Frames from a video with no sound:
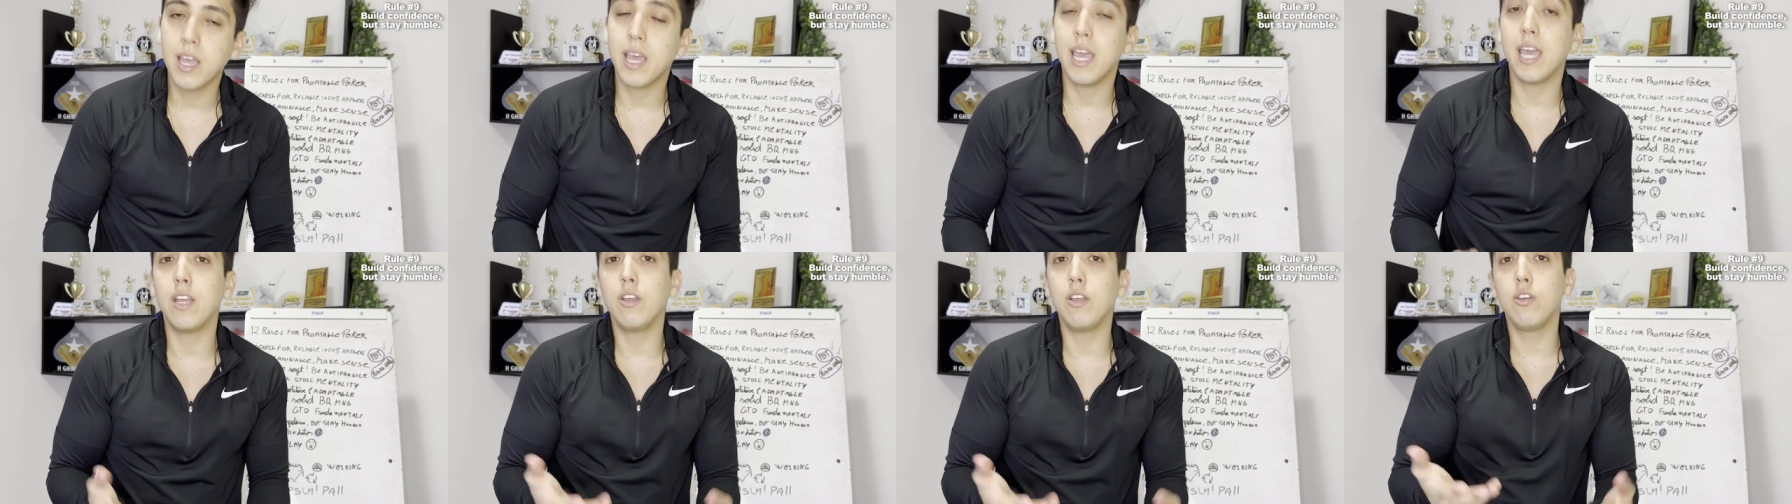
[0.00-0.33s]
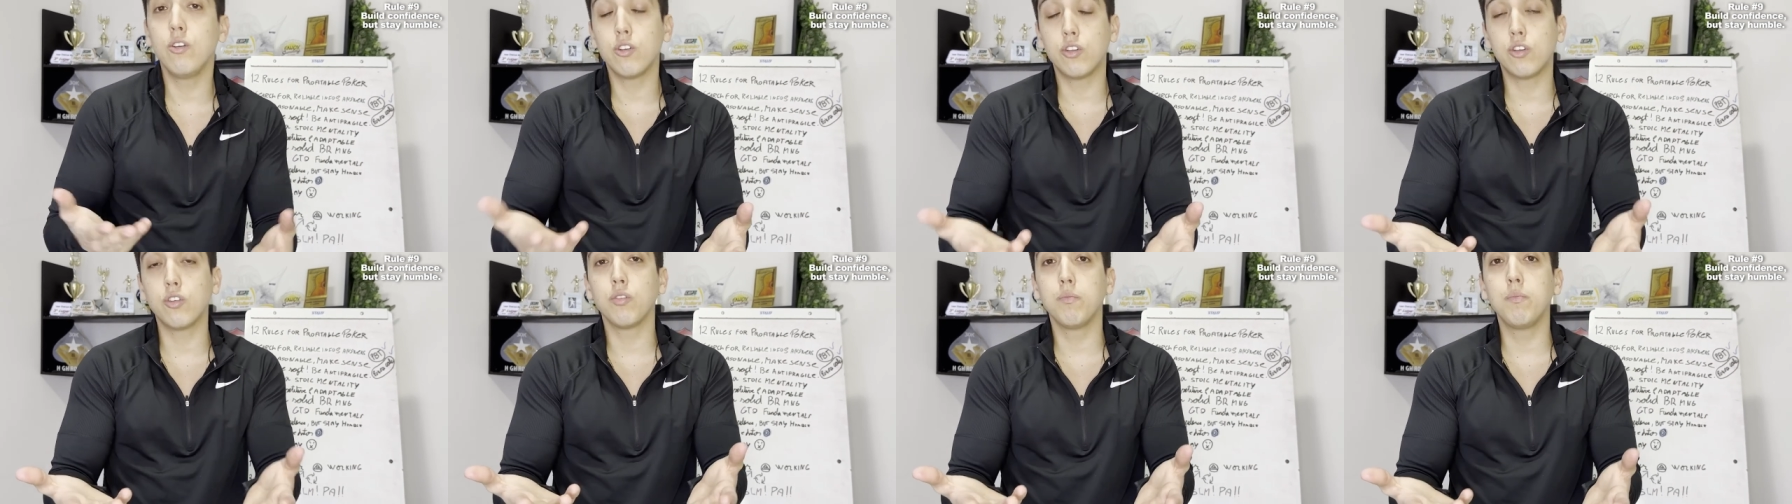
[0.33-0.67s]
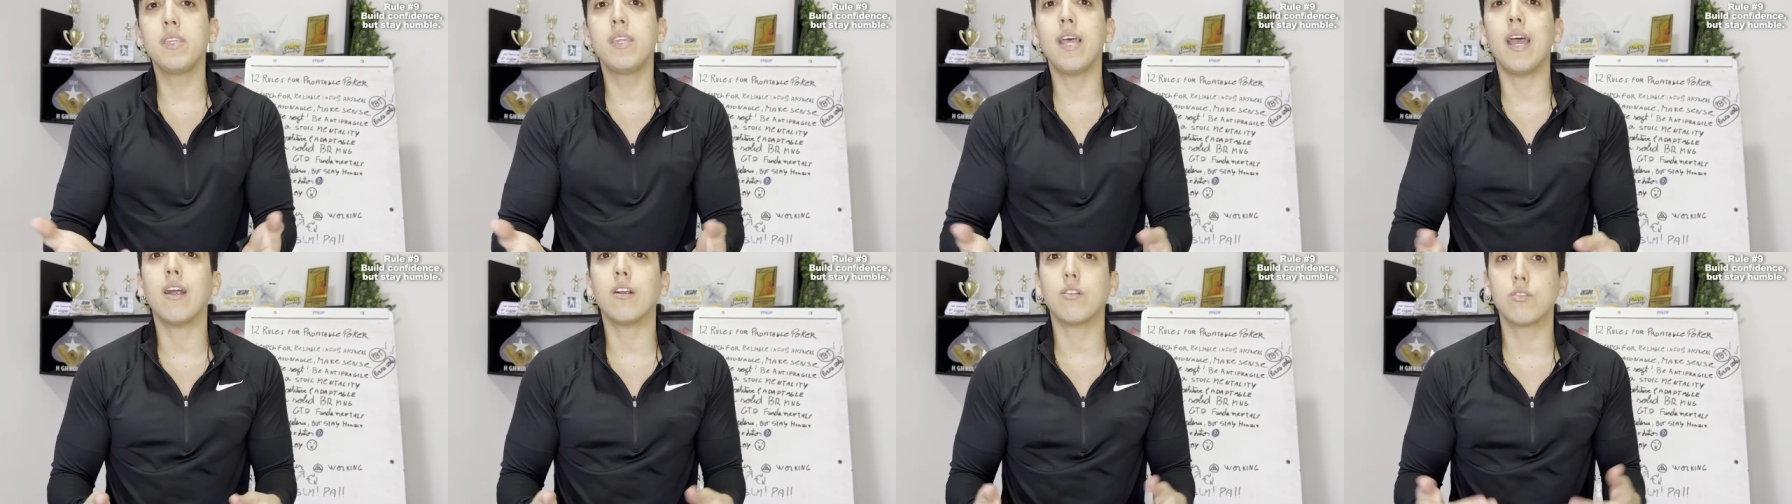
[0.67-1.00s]
and you should be
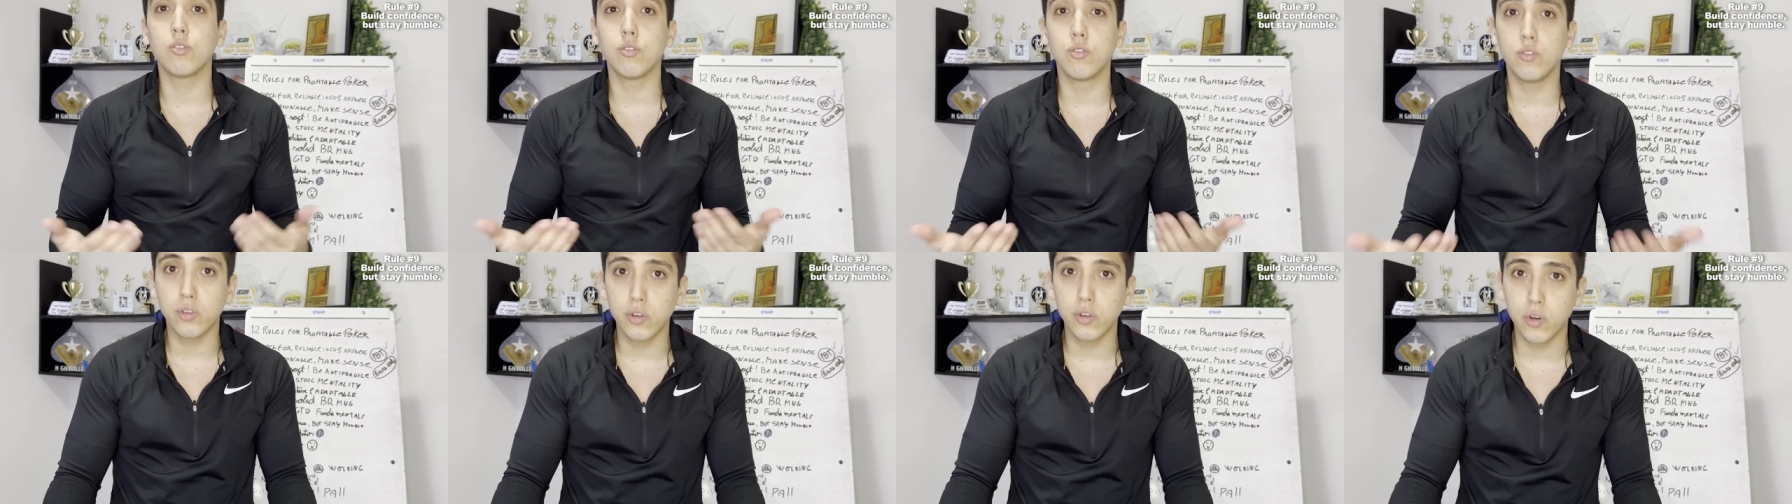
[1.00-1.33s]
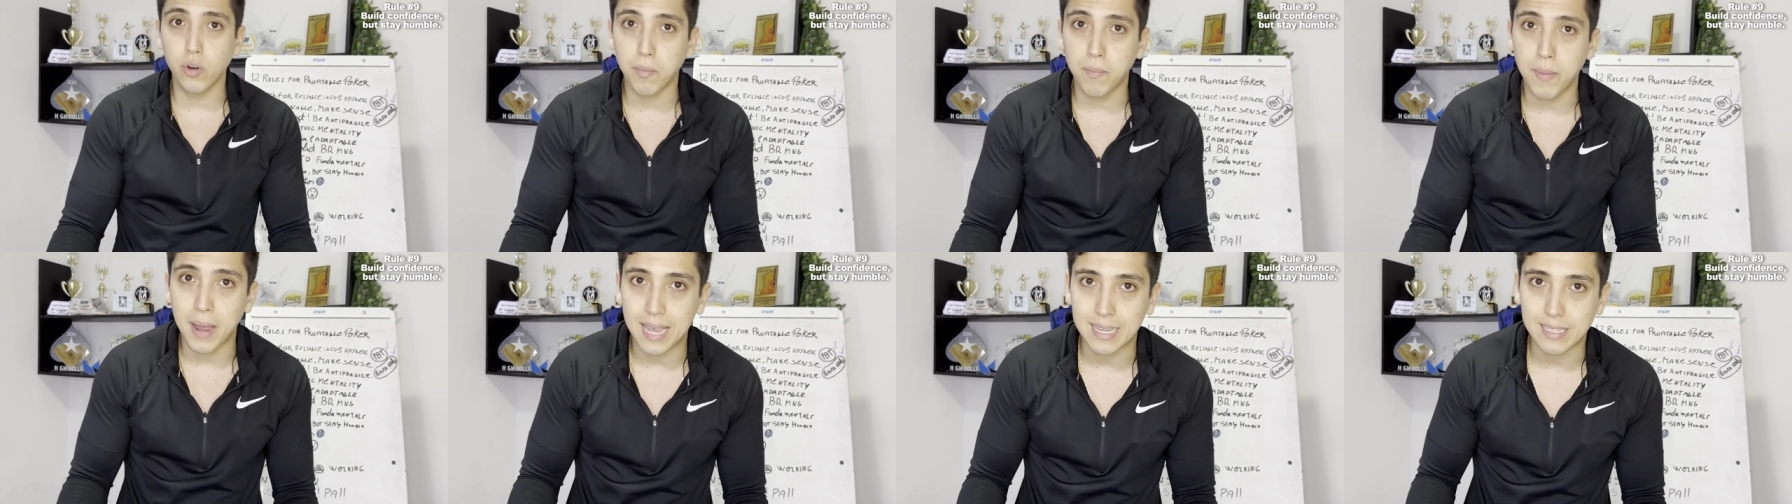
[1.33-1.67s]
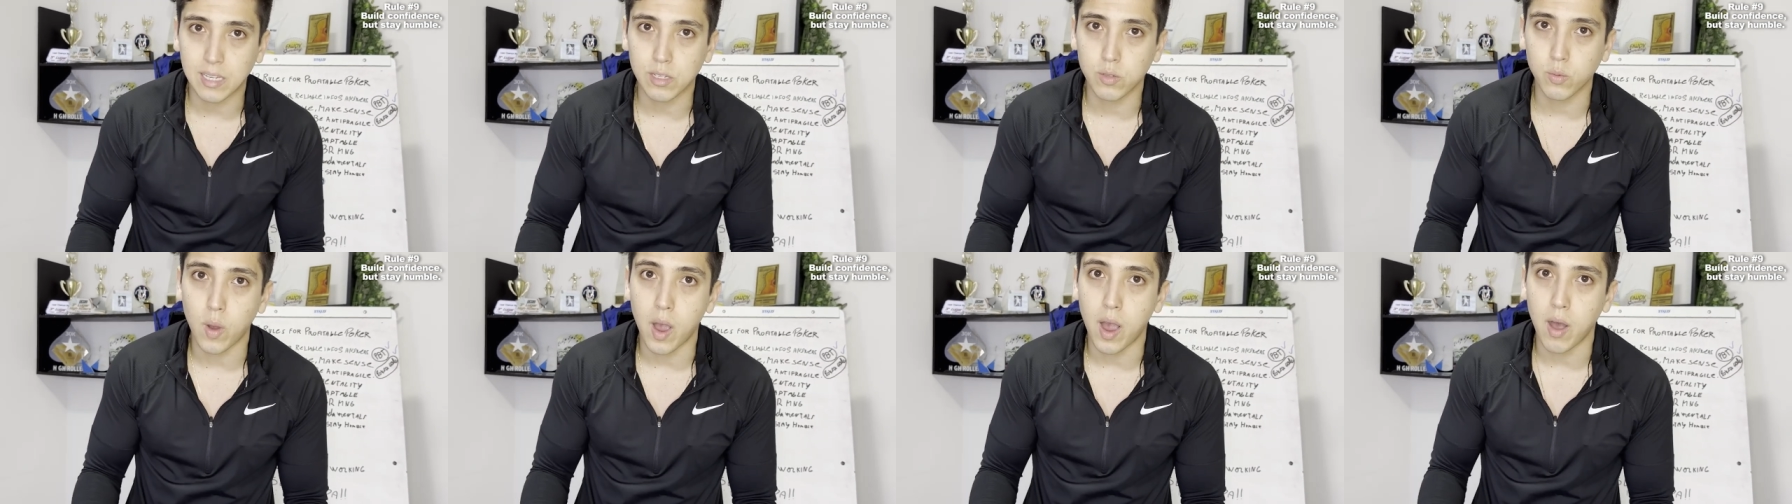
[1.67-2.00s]
there to do your best
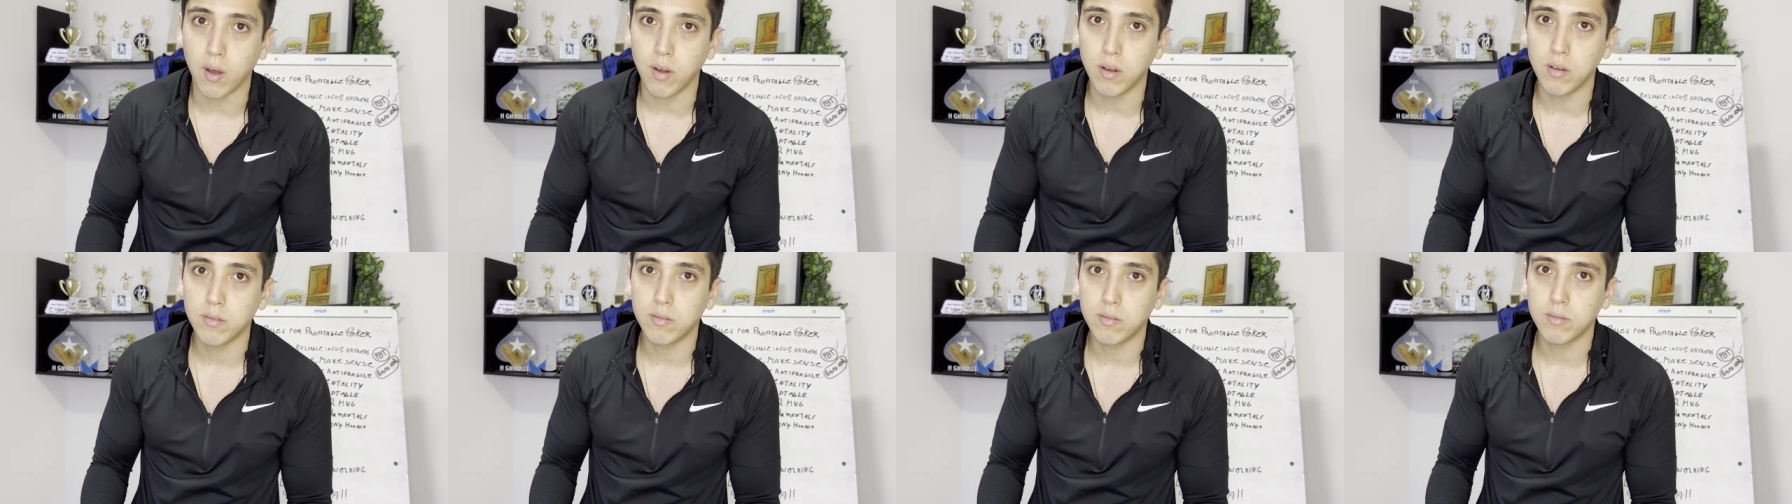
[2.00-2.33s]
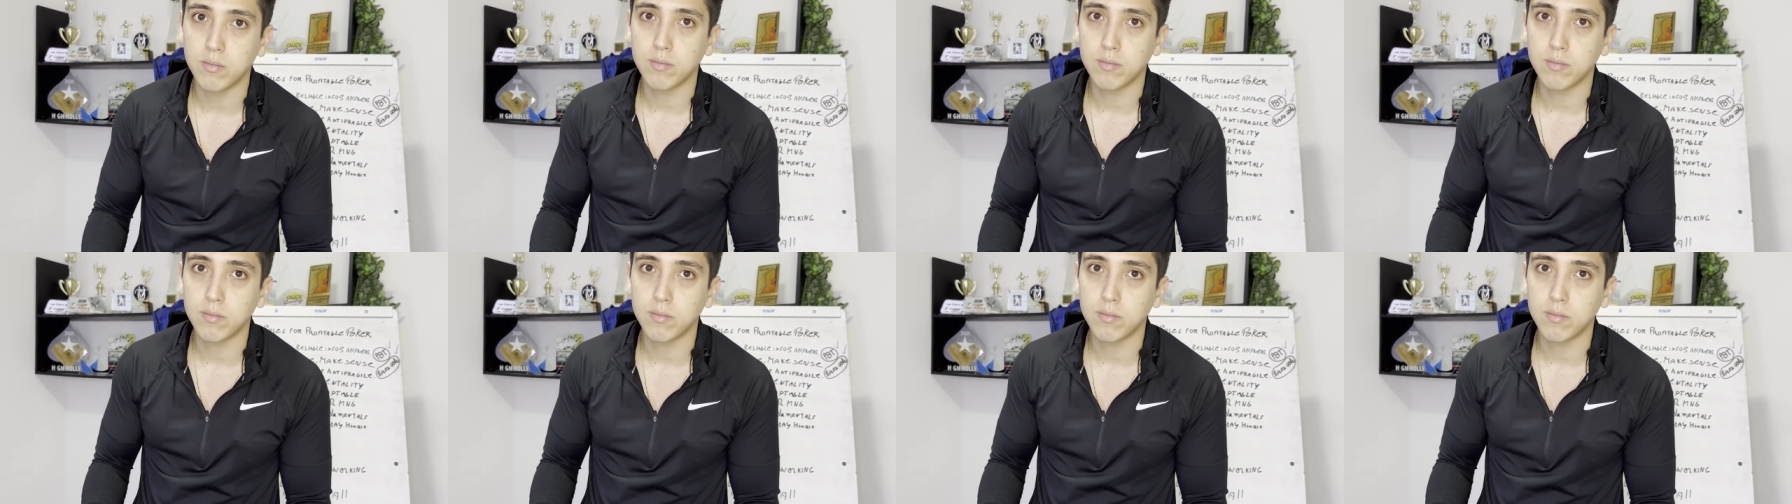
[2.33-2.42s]
as well.